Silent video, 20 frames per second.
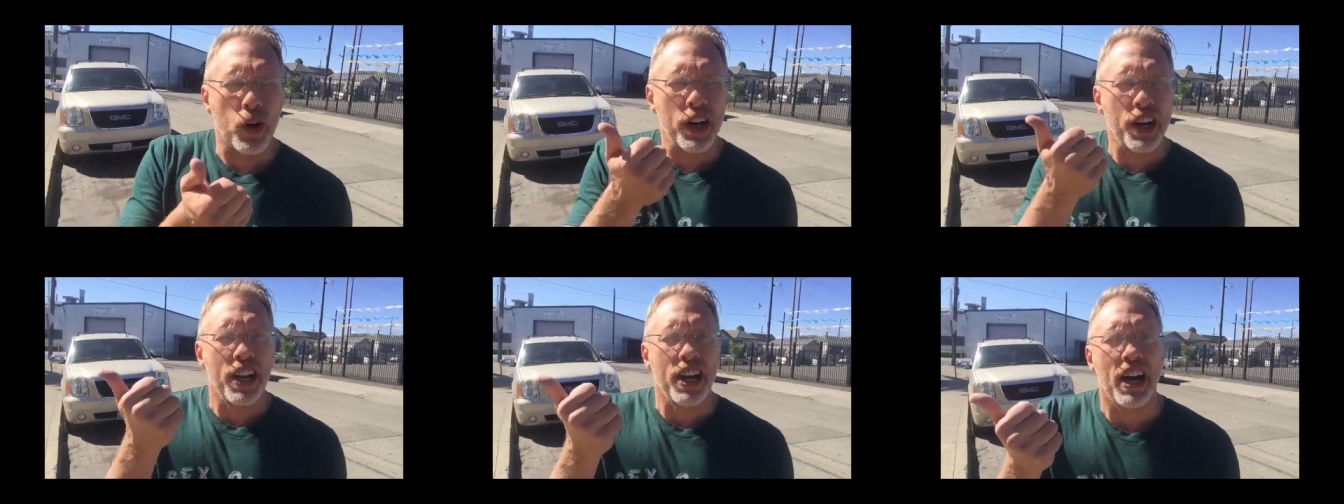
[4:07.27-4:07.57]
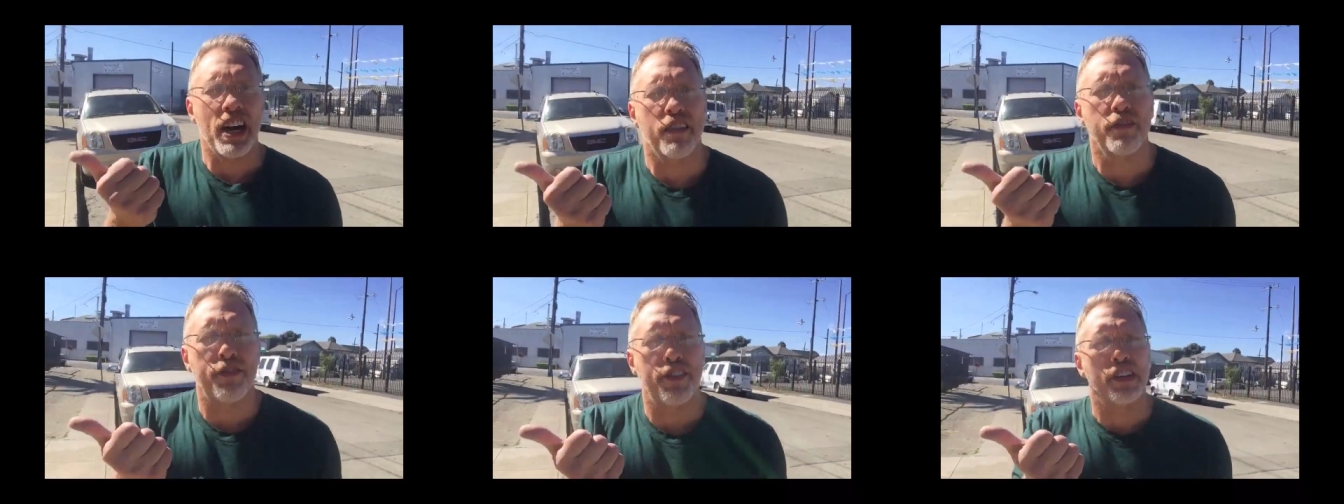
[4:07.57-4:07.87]

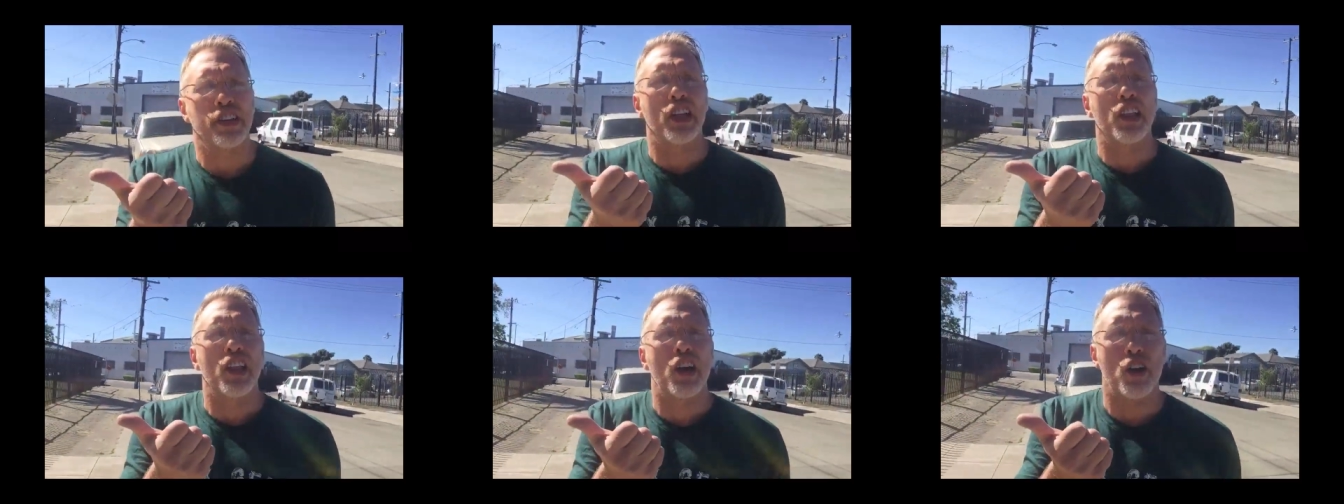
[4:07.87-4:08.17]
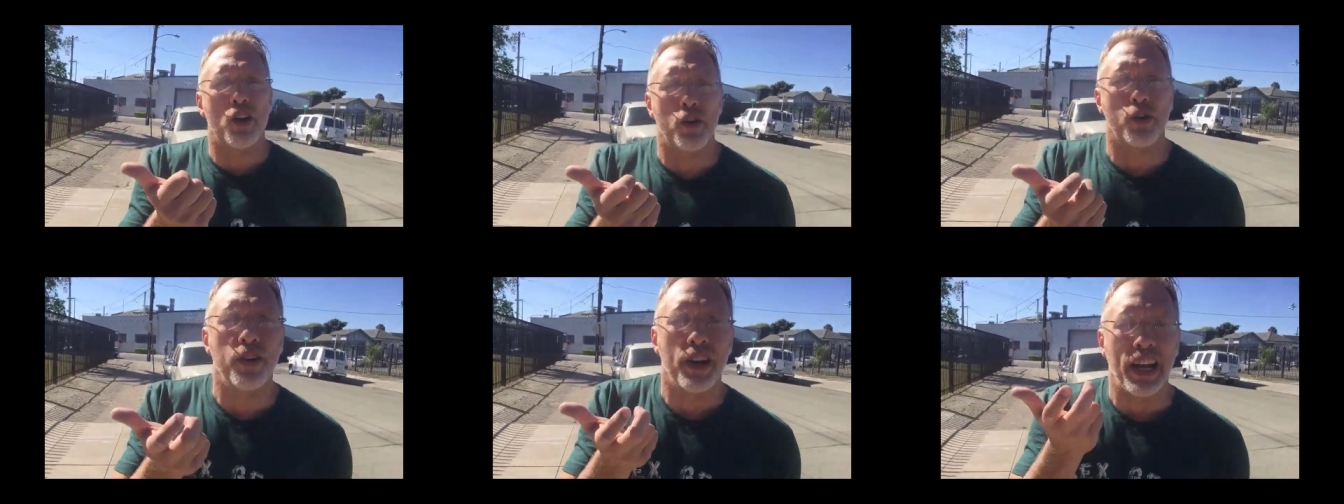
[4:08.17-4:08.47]
one, not feel
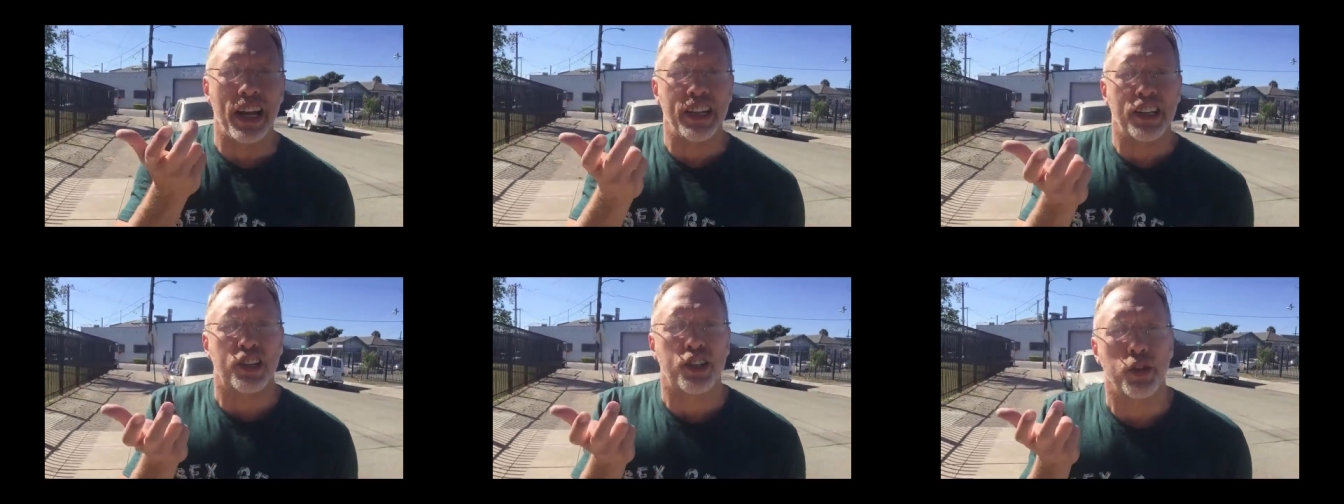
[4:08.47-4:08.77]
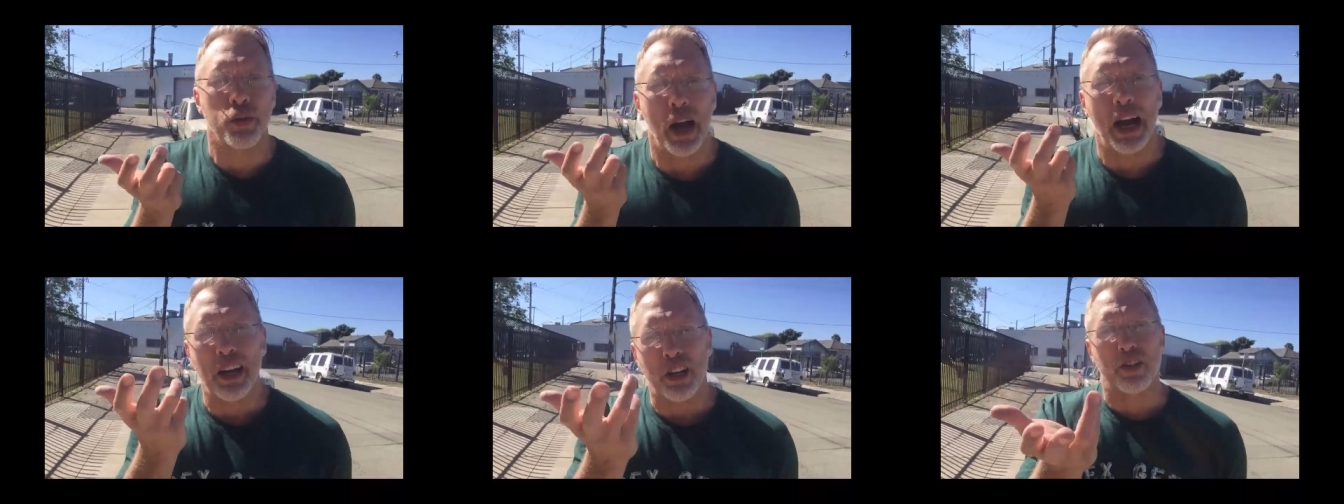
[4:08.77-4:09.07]
alone,
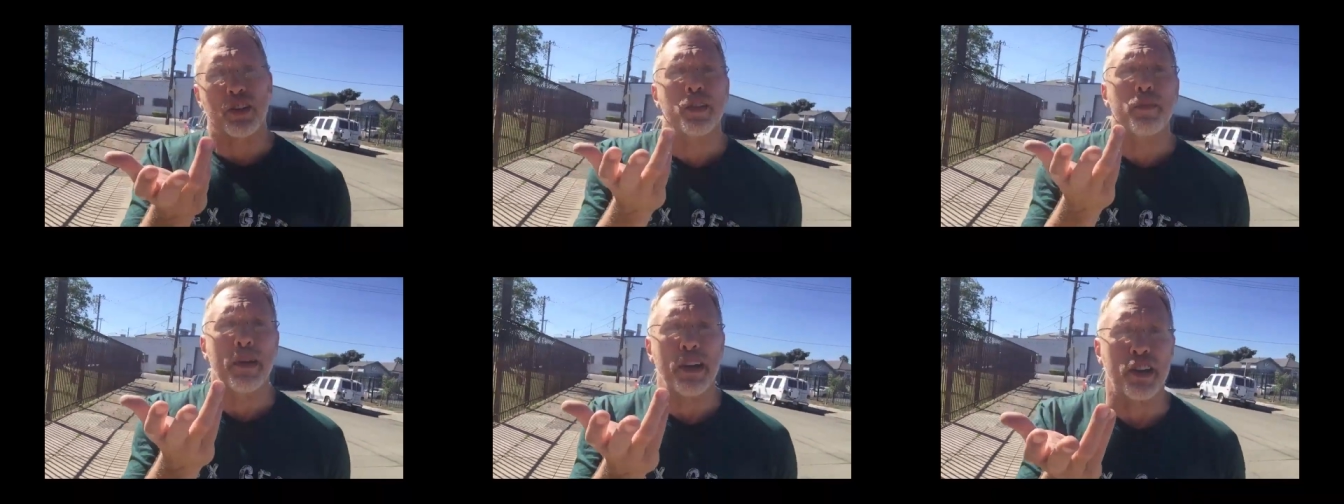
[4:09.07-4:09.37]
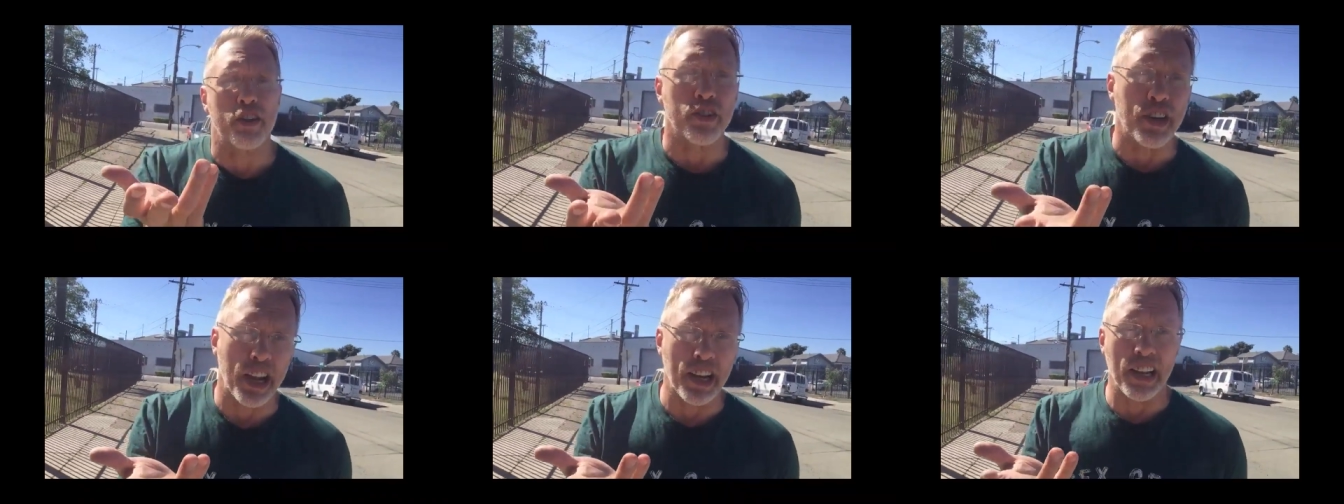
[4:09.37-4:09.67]
and to actually
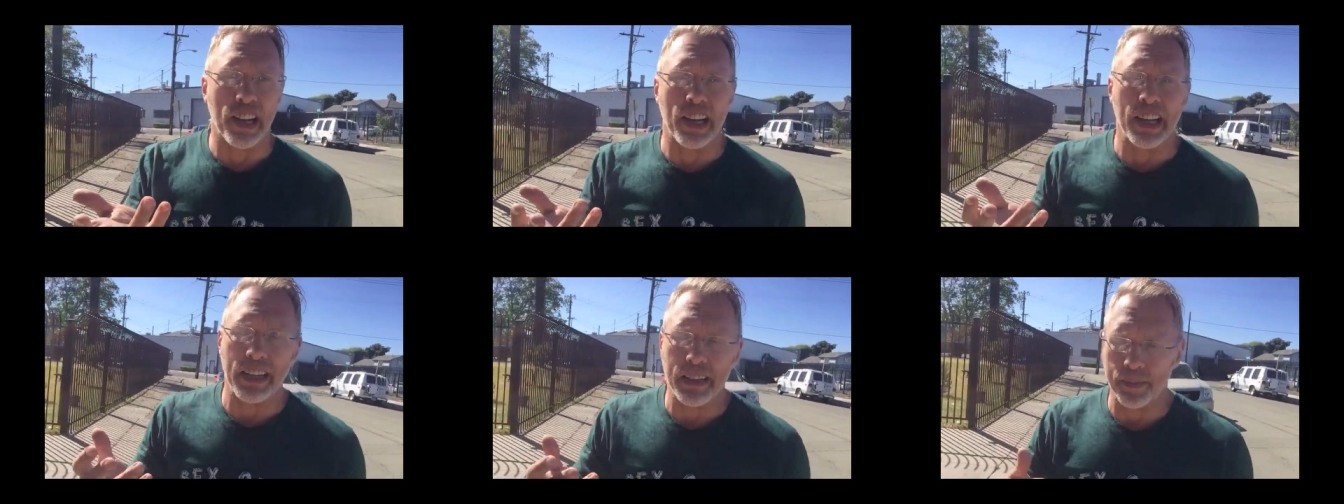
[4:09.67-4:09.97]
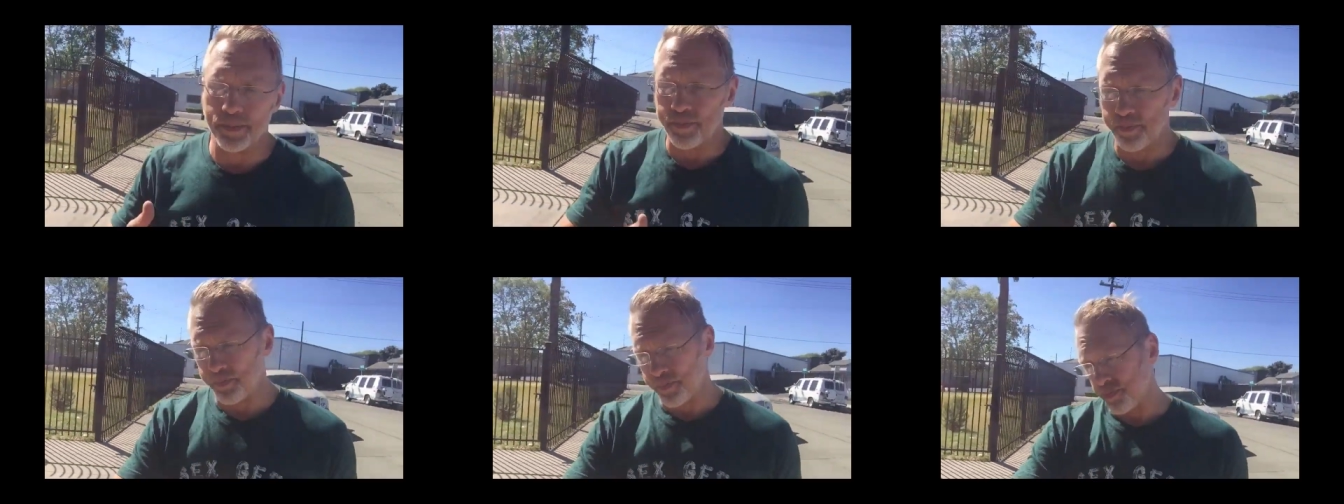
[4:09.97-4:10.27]
make your deadline.